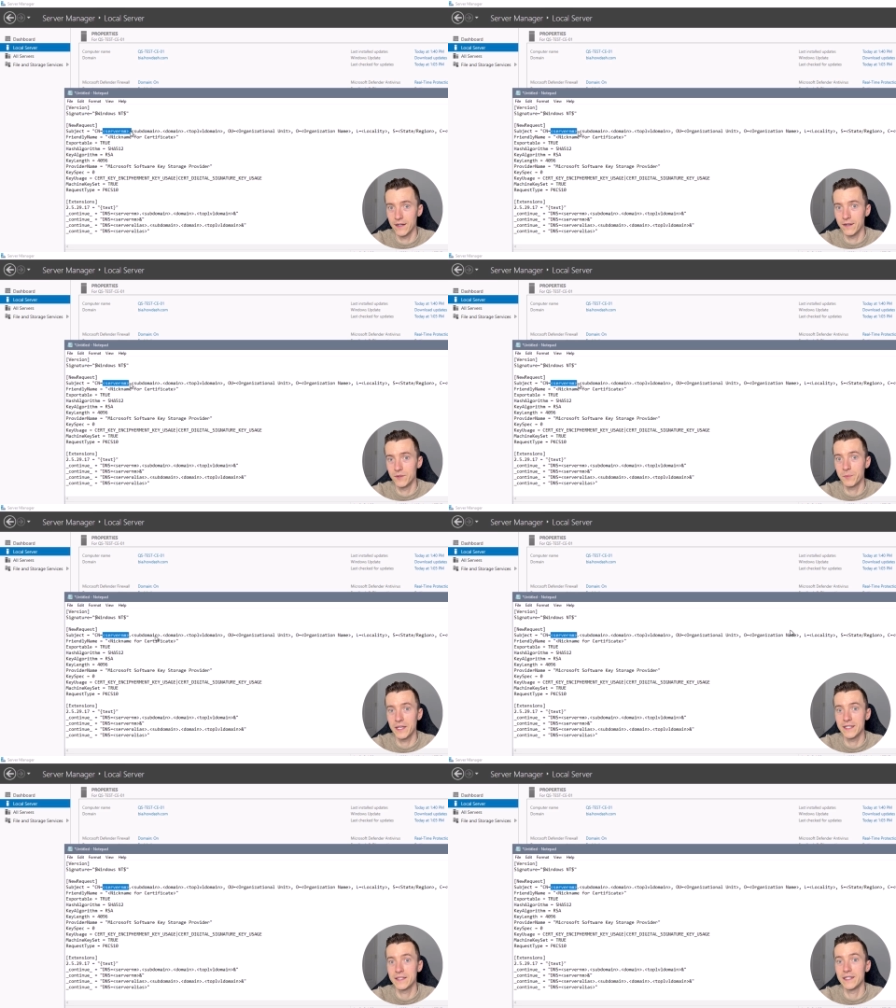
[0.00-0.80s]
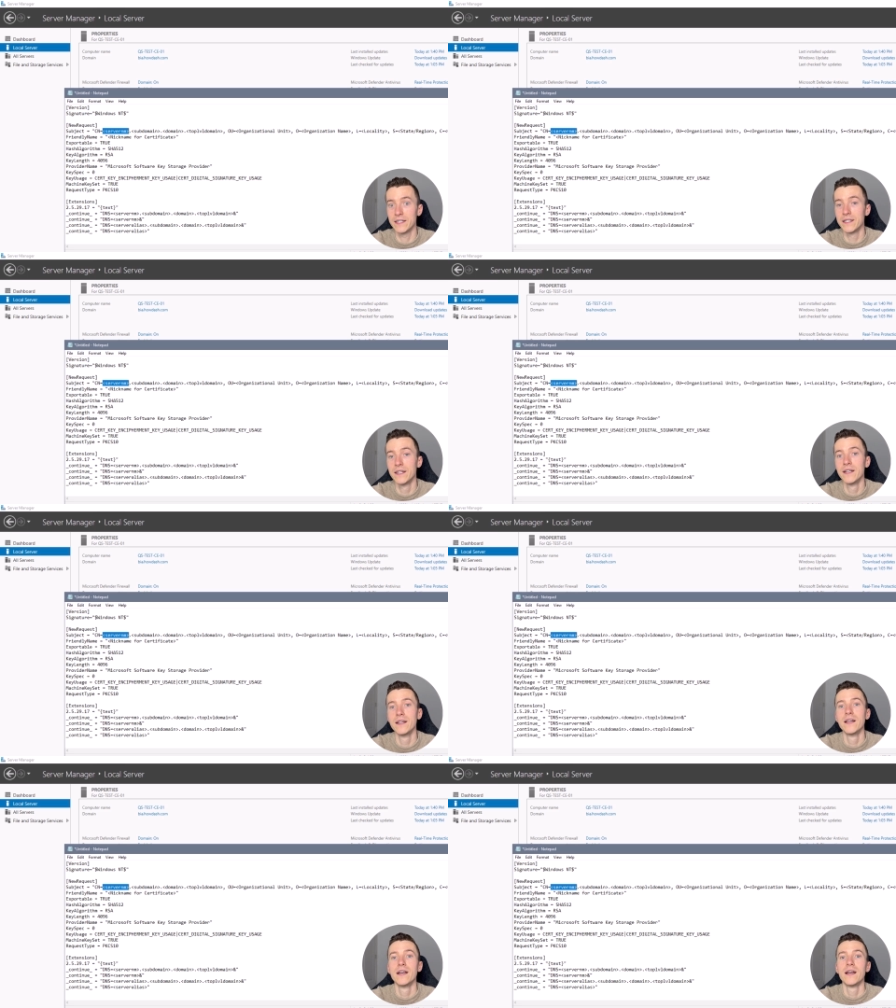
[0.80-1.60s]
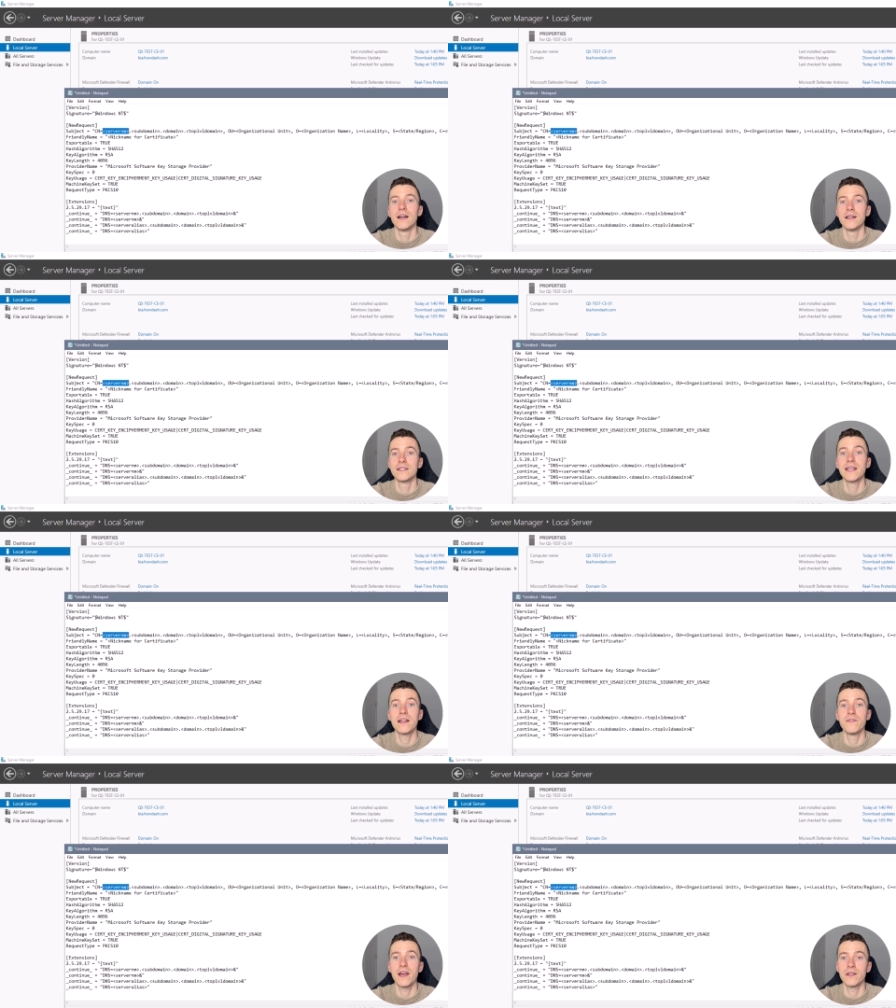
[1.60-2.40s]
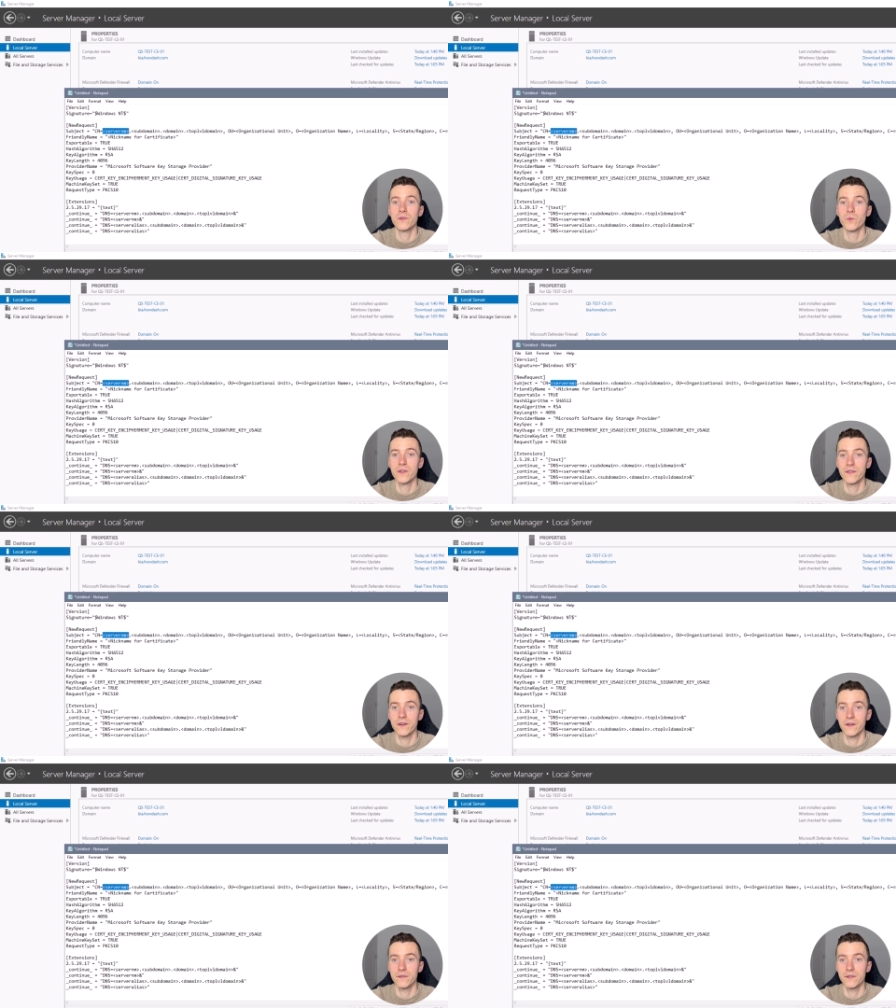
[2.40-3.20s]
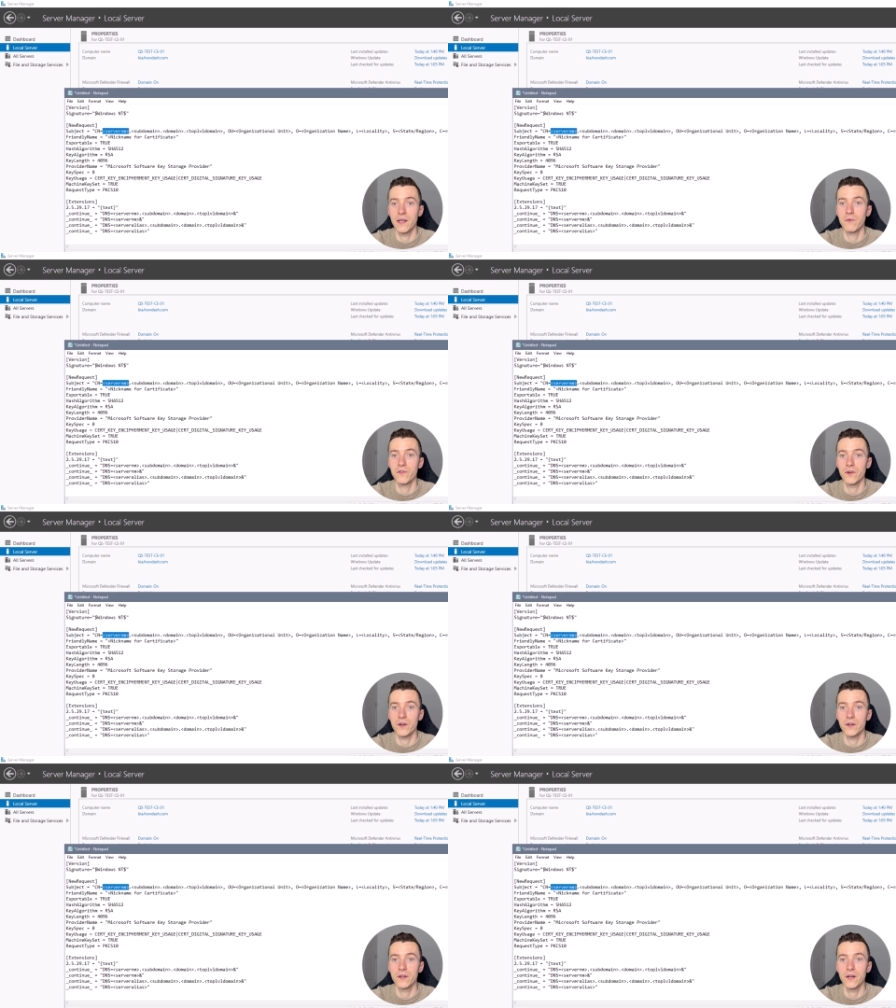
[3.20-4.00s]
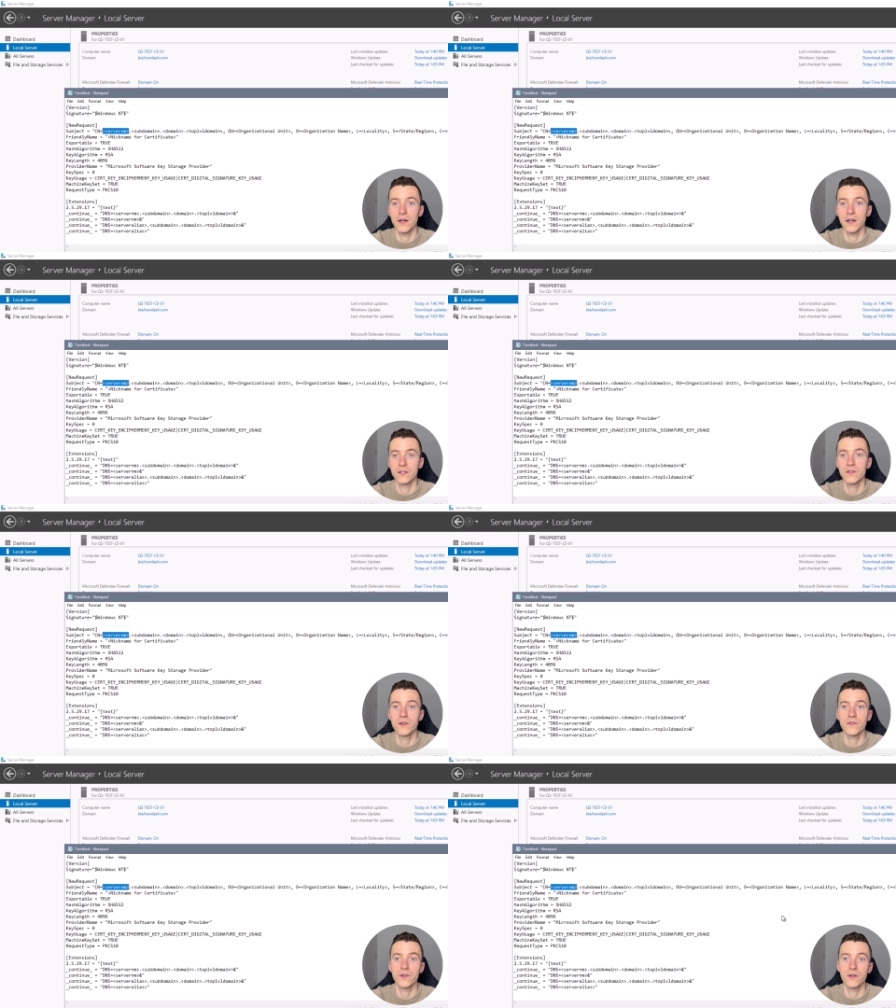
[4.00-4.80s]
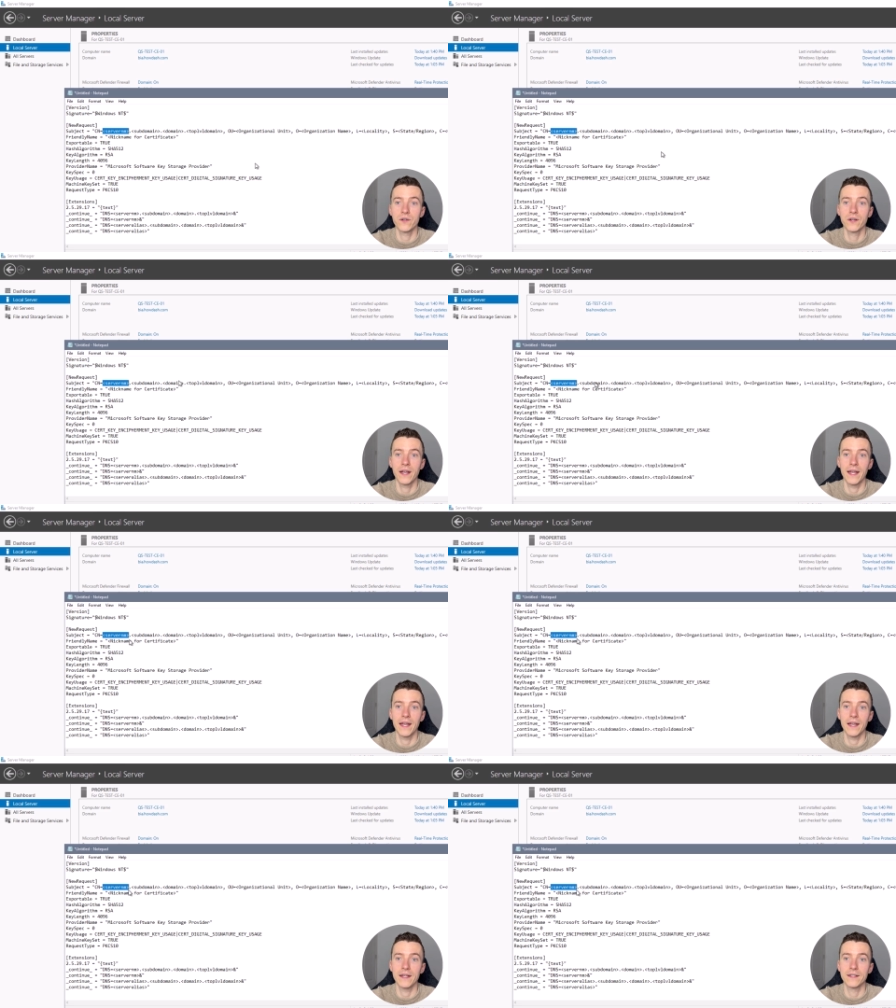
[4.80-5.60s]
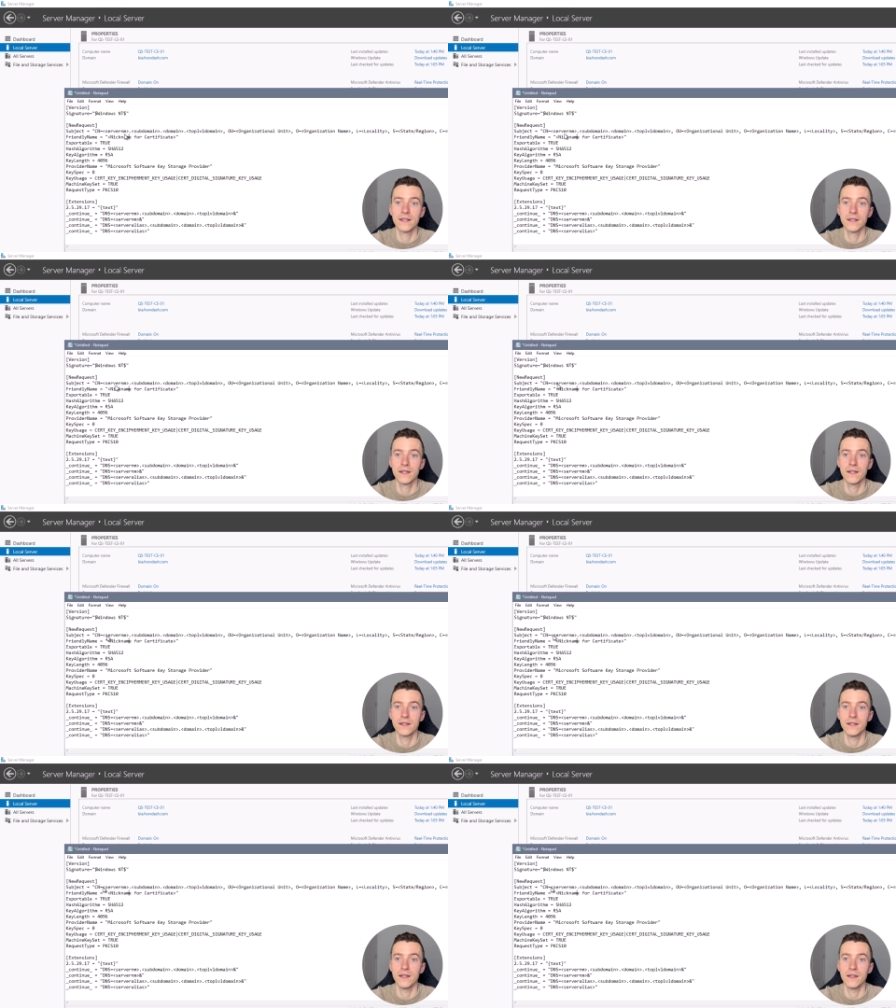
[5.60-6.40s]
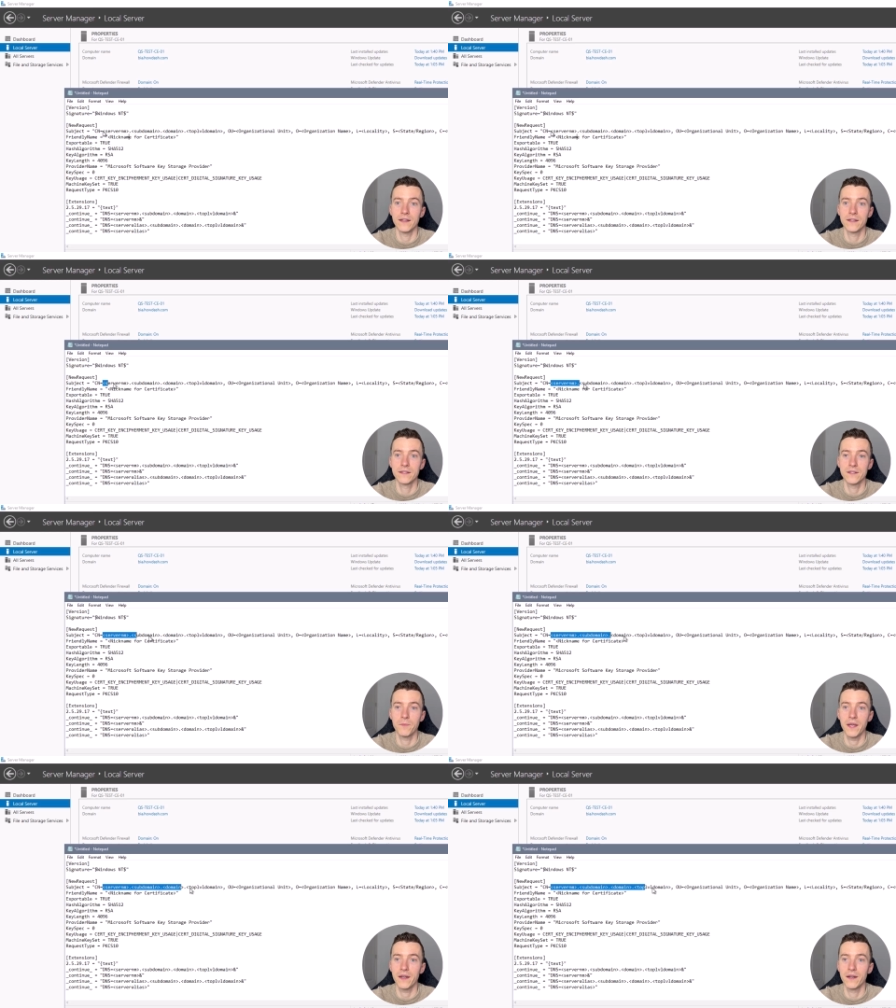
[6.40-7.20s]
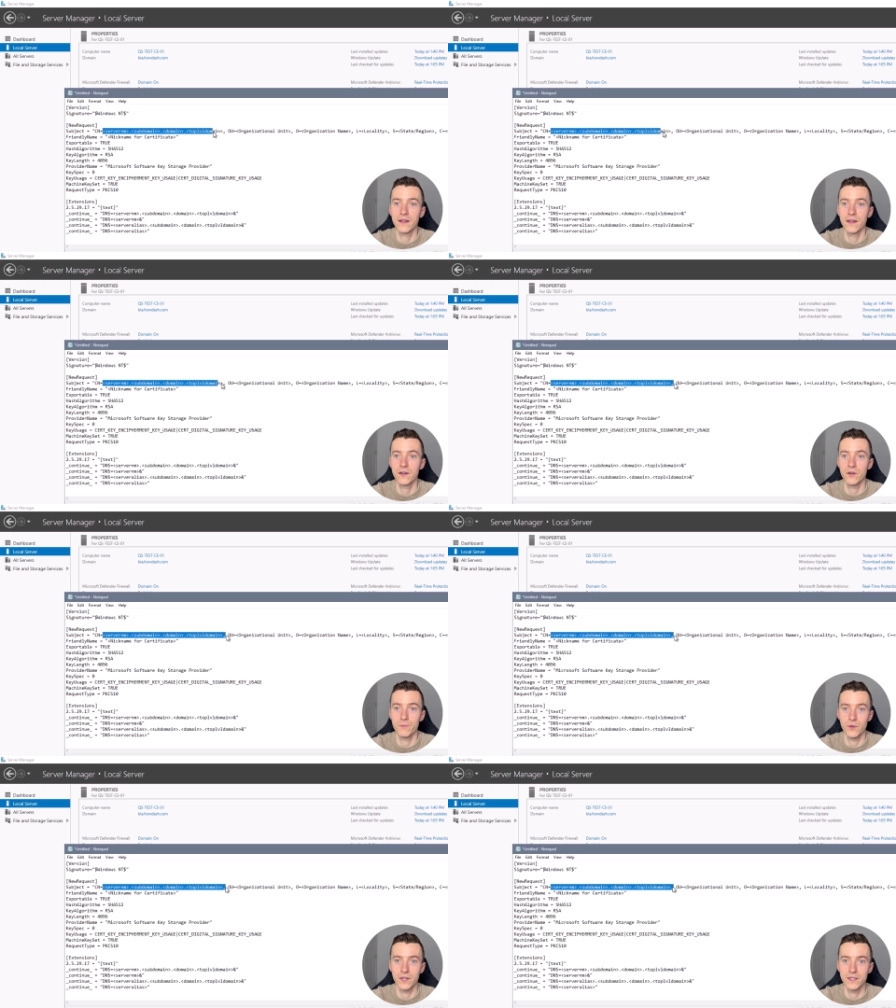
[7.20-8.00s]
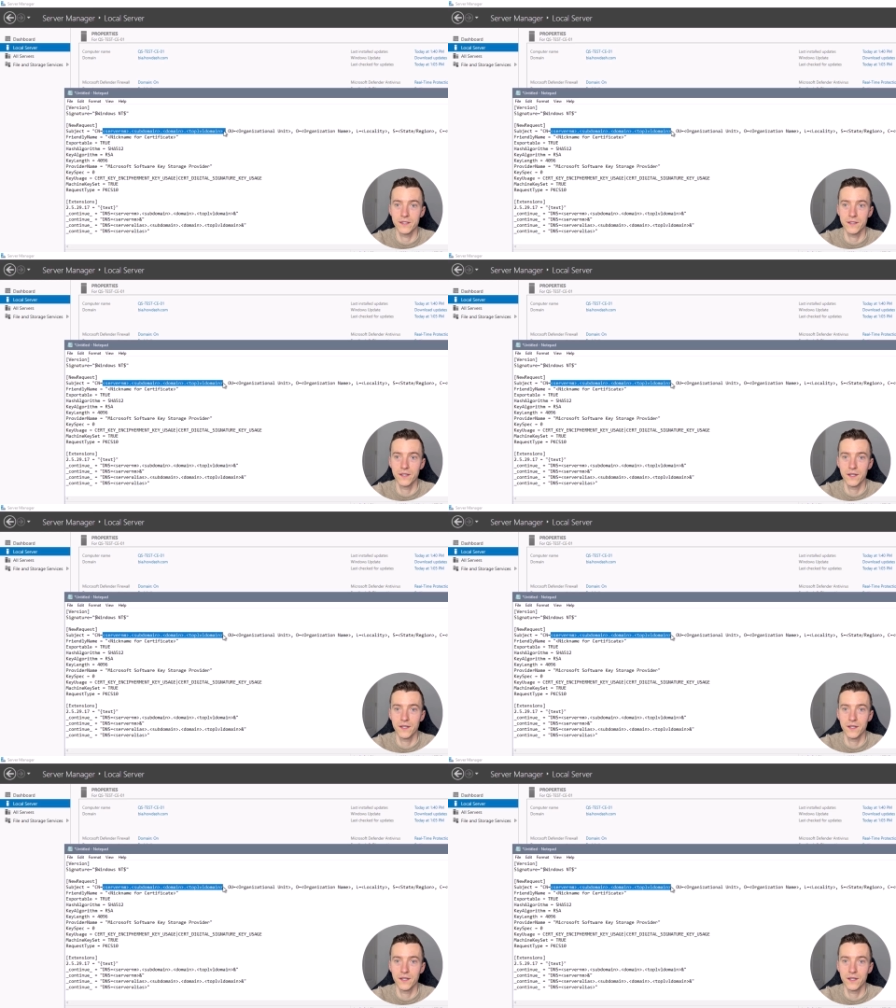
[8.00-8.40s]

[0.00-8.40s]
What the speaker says: replace the CN value with the name of your server and the domain components.